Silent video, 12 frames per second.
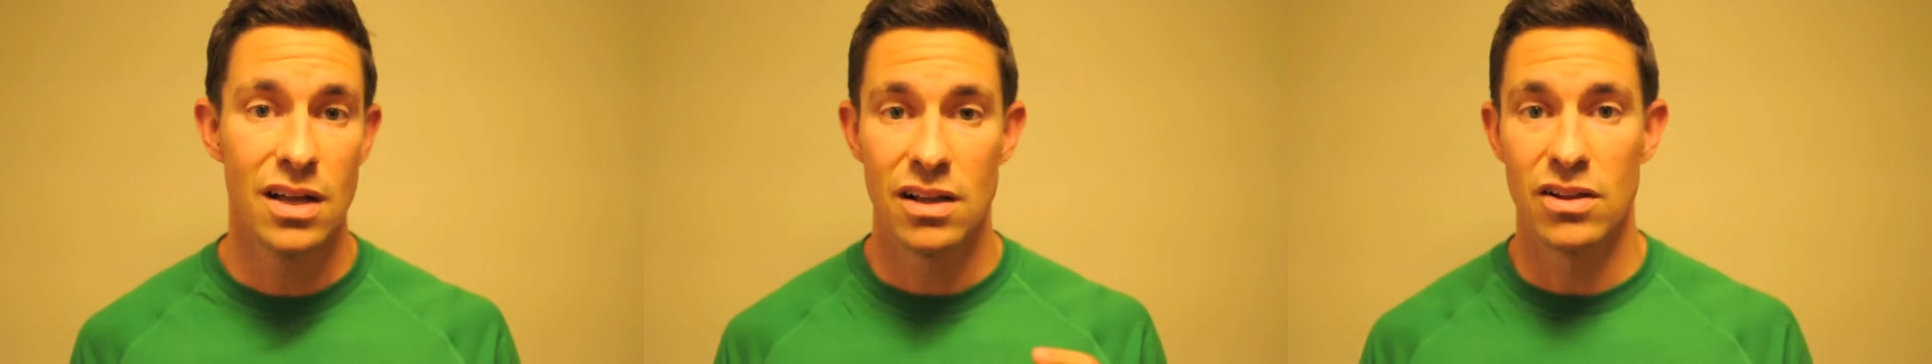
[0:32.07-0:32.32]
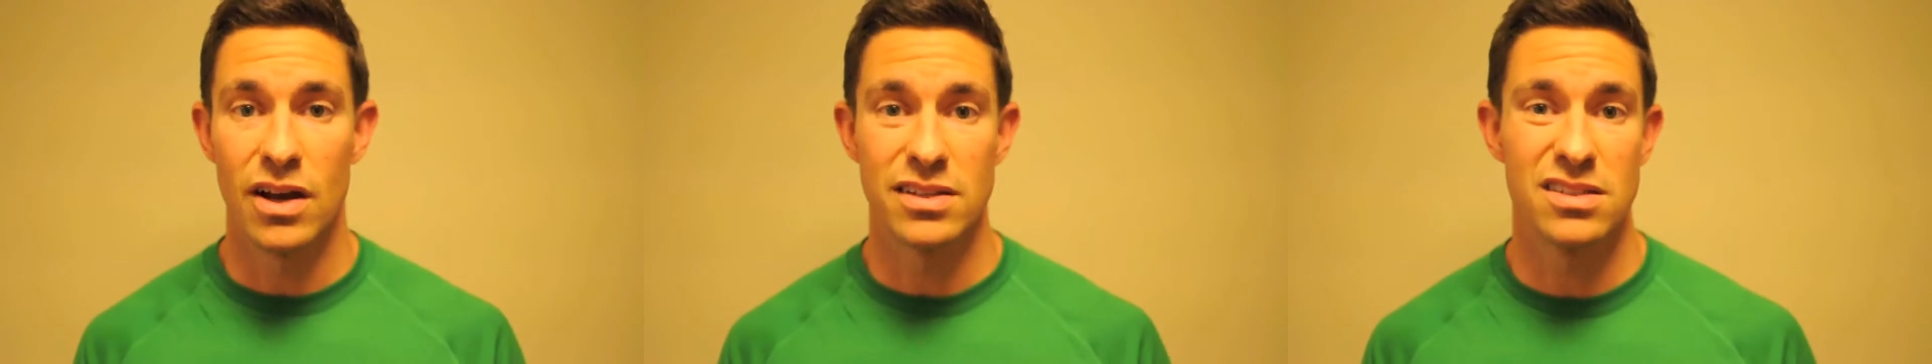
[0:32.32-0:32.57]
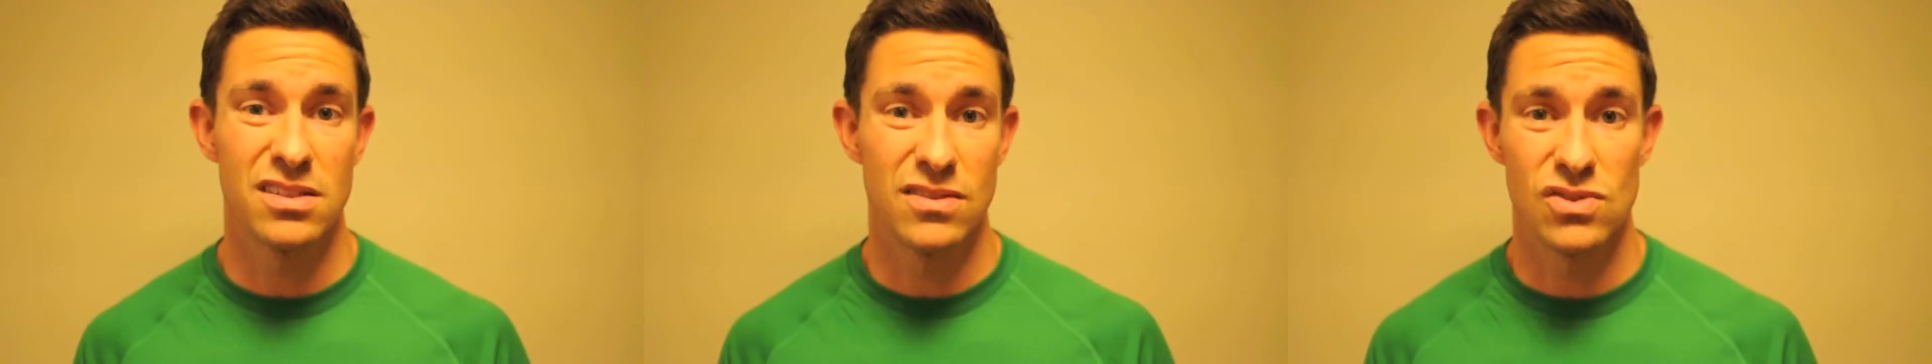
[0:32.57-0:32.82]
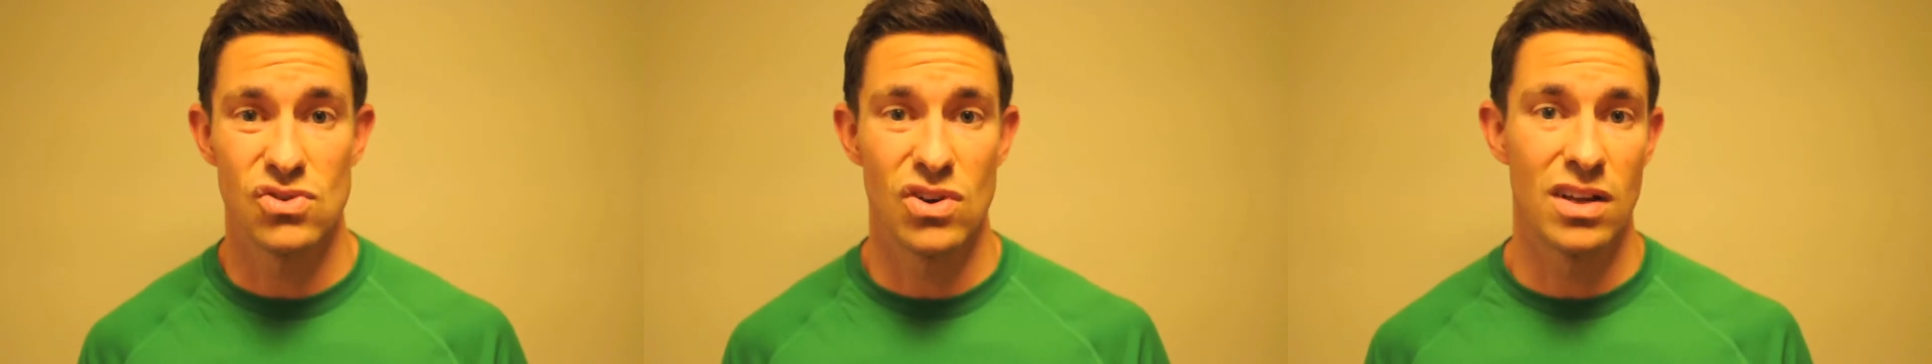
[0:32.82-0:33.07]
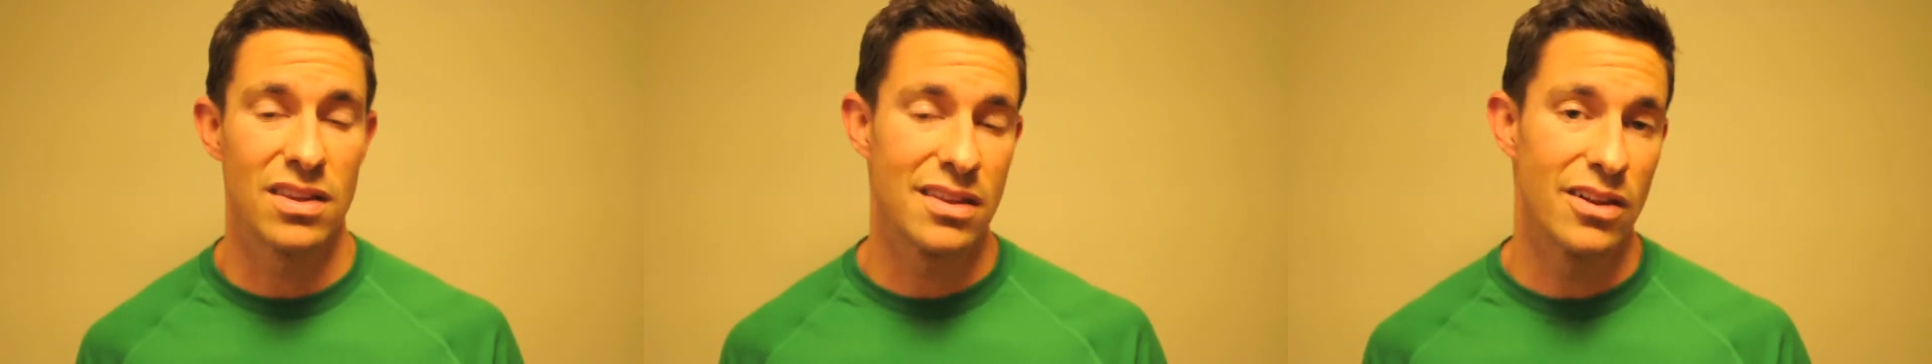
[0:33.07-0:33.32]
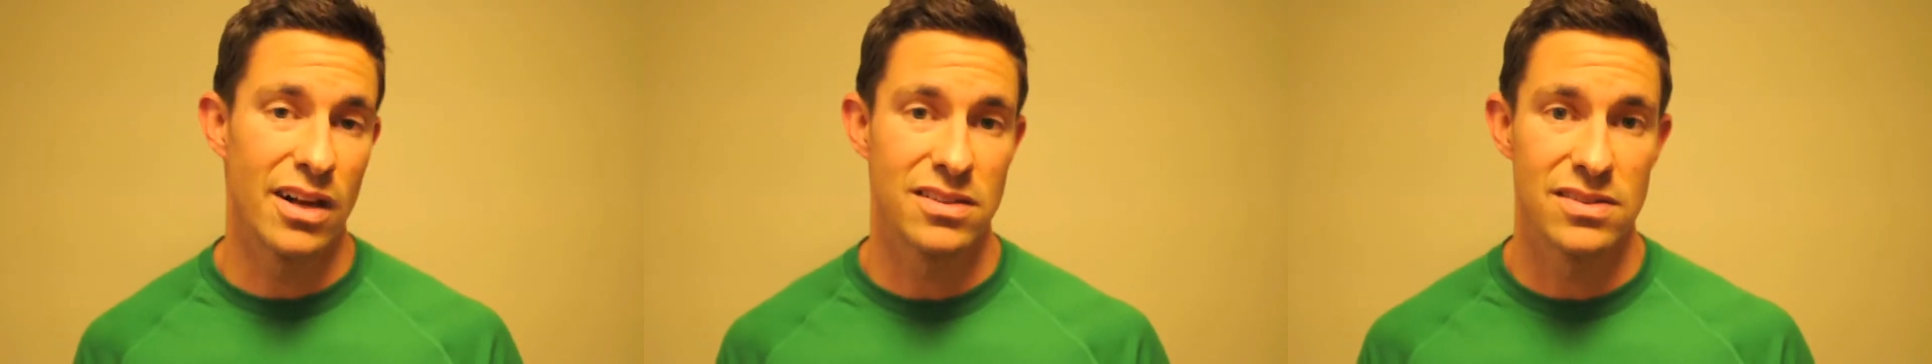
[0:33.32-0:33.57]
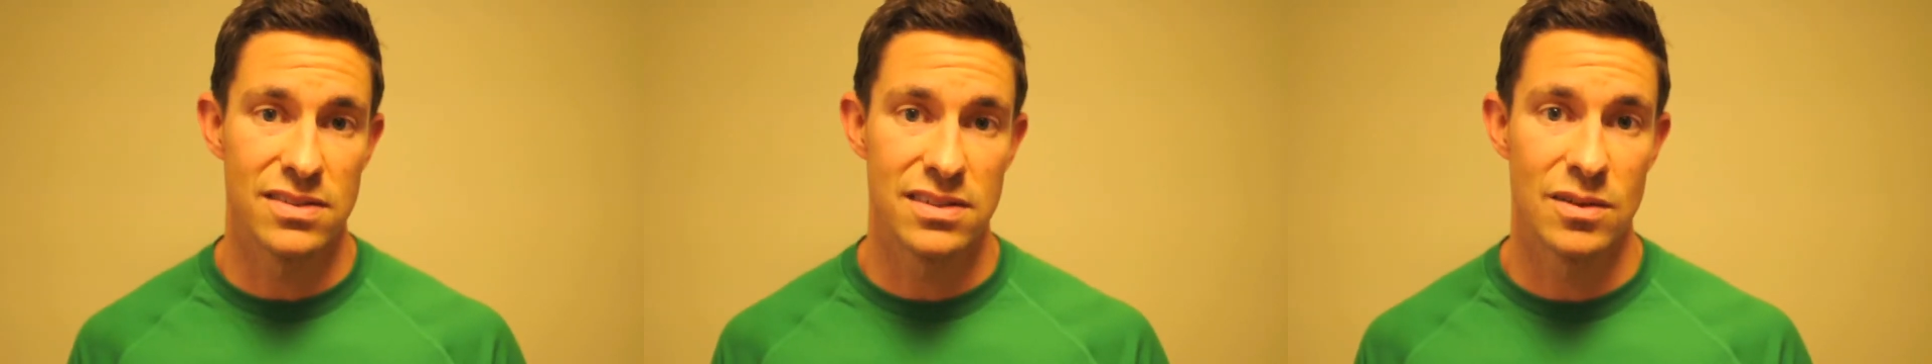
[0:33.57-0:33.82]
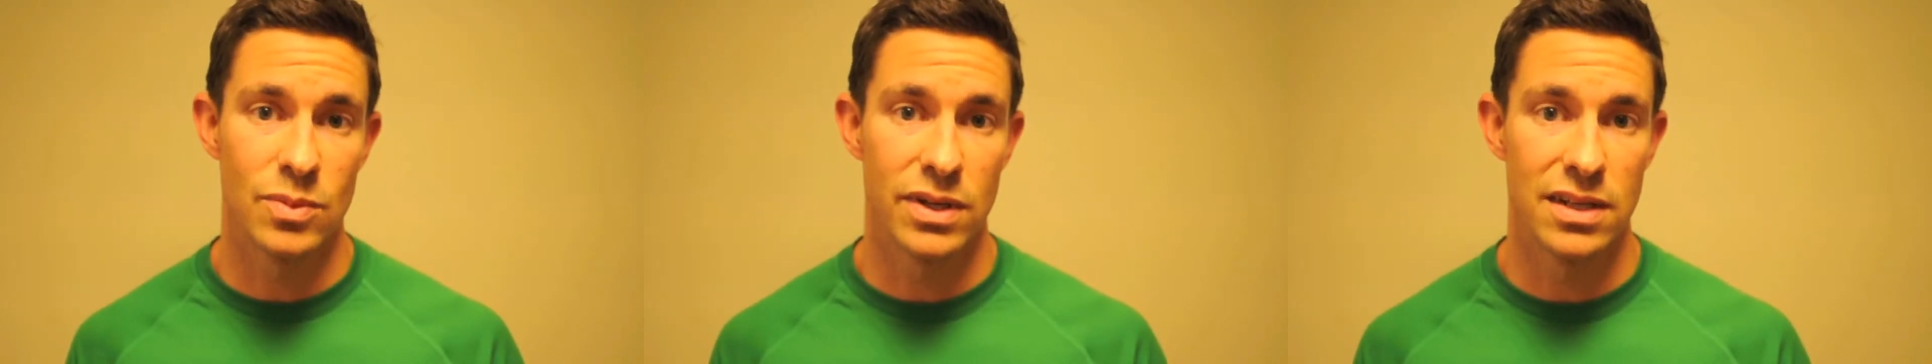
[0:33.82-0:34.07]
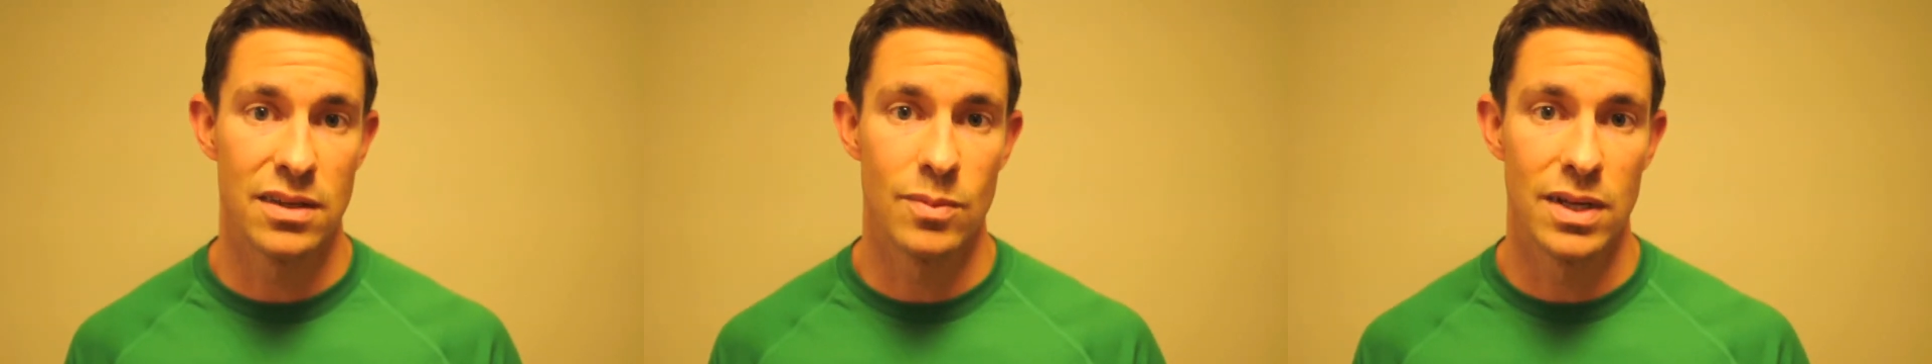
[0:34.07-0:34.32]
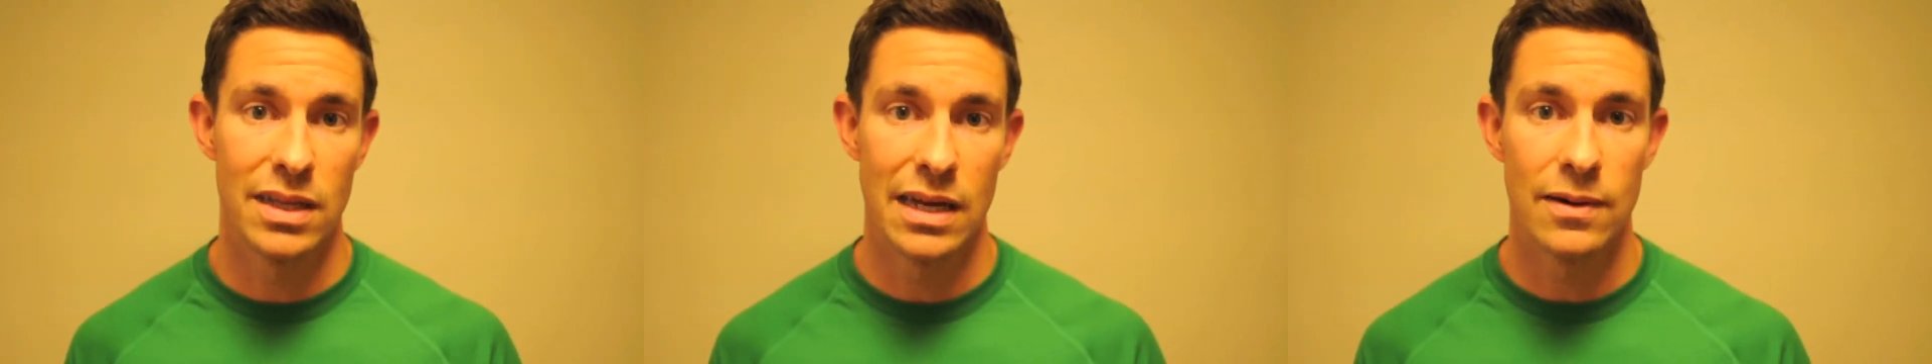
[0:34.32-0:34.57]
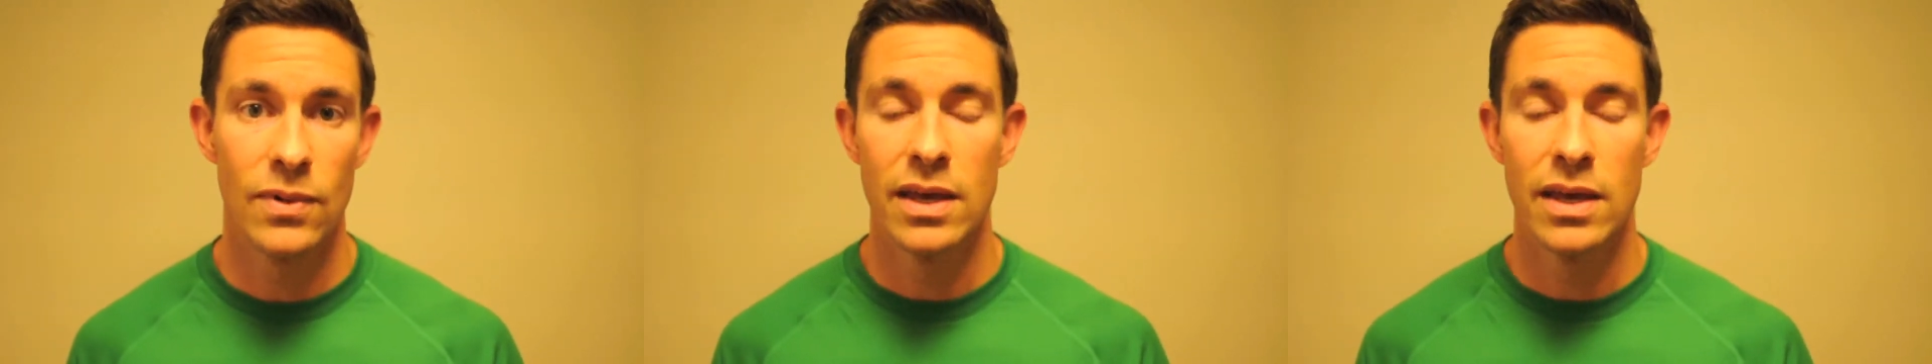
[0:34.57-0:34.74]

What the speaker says: losses of strength, losses of stability in the midline.